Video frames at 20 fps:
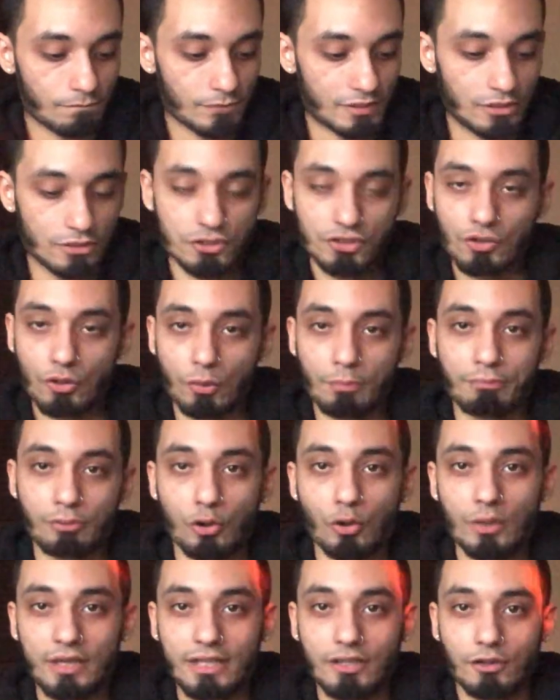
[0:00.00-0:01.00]
there's no
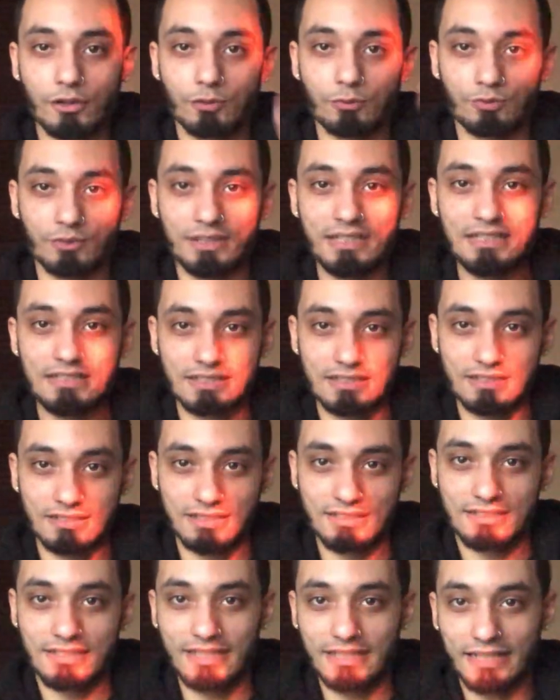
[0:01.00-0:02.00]
point or reason
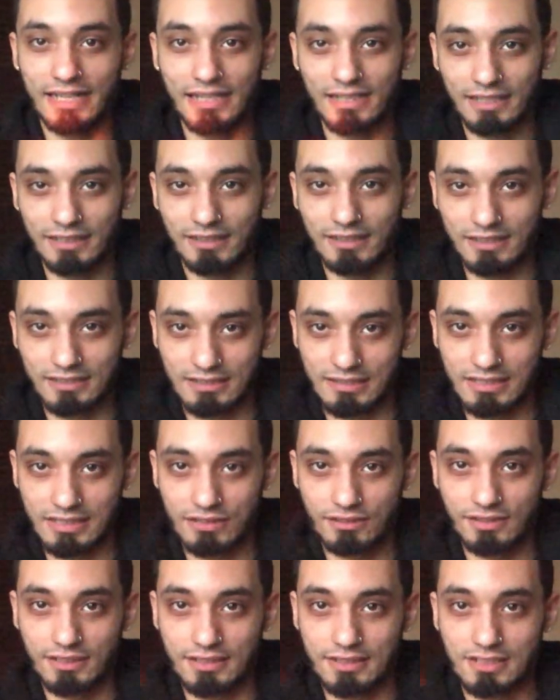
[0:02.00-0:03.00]
to take anything
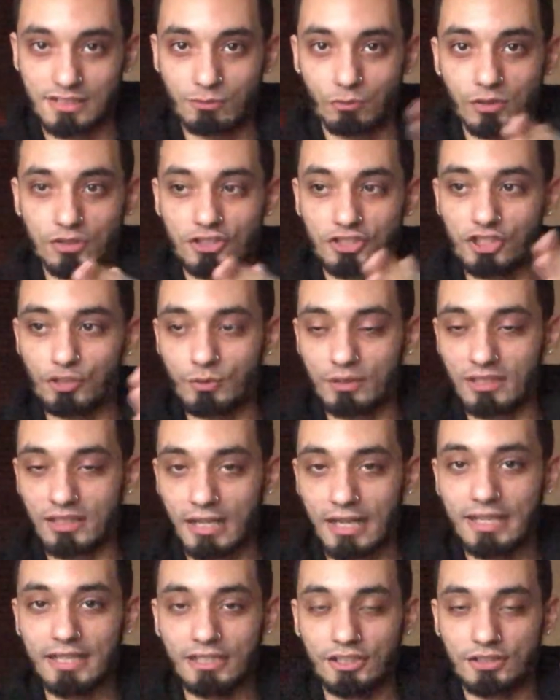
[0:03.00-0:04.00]
serious once you
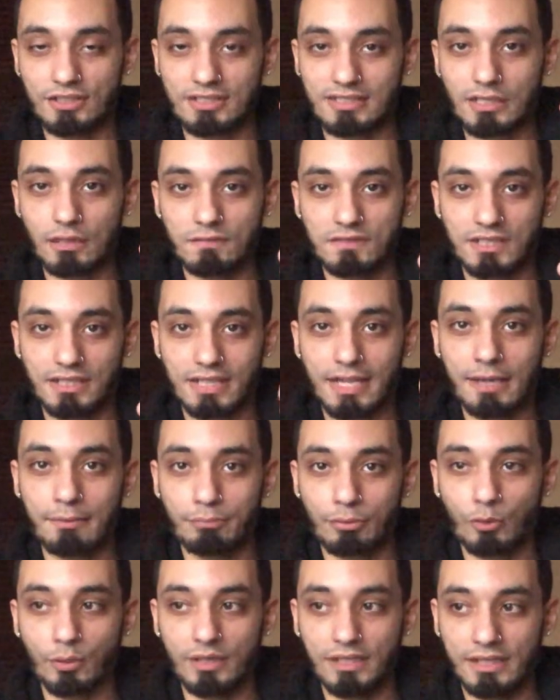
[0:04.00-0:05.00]
enlighten yourself to
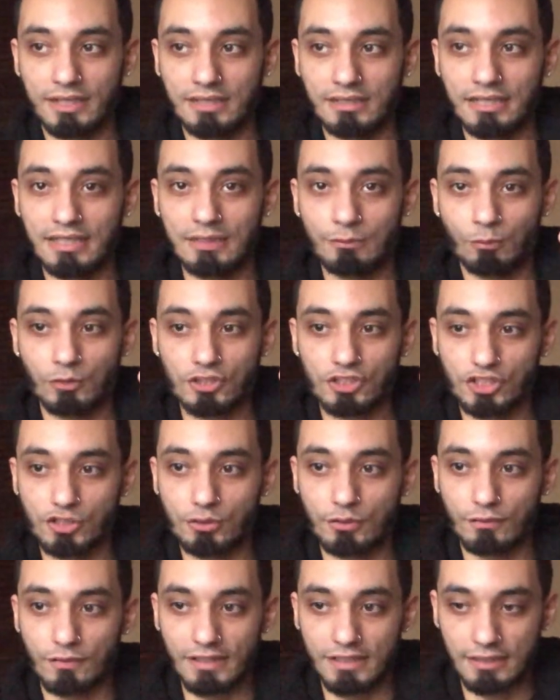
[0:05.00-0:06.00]
that point and, and once
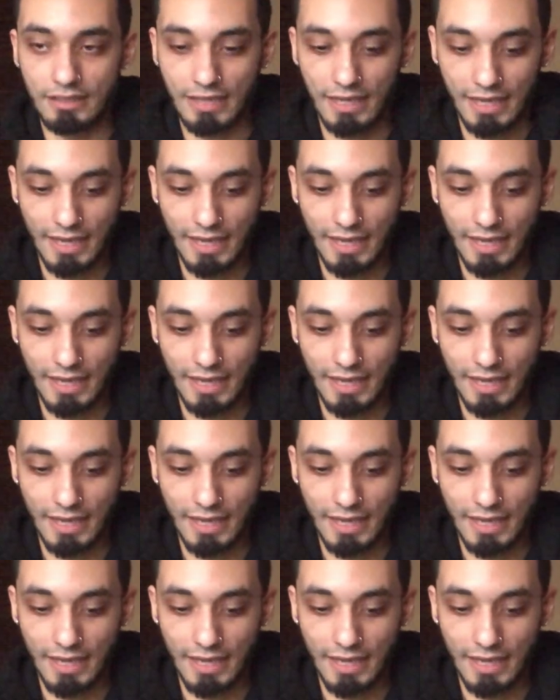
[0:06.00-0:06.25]
you eh,